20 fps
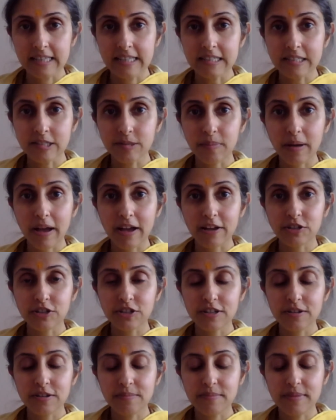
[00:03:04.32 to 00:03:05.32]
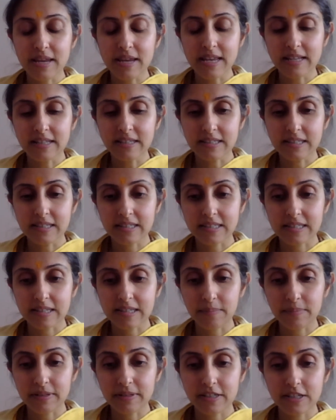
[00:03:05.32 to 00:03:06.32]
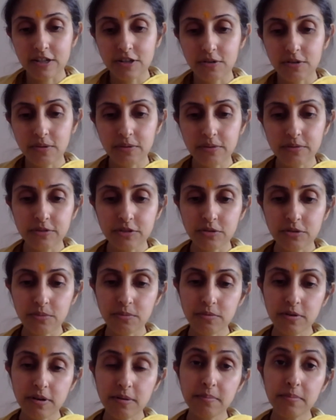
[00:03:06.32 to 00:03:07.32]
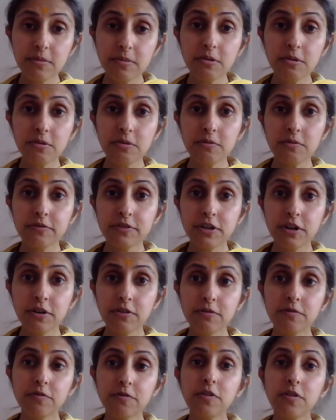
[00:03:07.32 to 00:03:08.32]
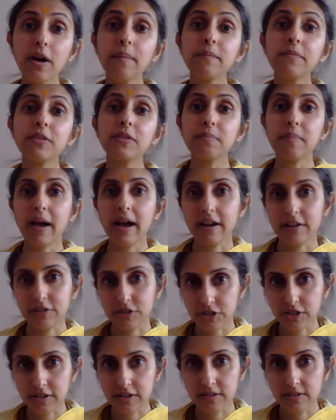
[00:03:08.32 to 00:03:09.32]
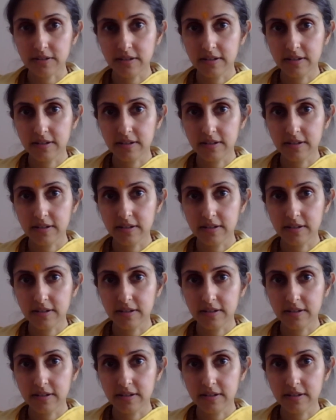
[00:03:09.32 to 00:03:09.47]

This passion means somebody who's removed from the passion,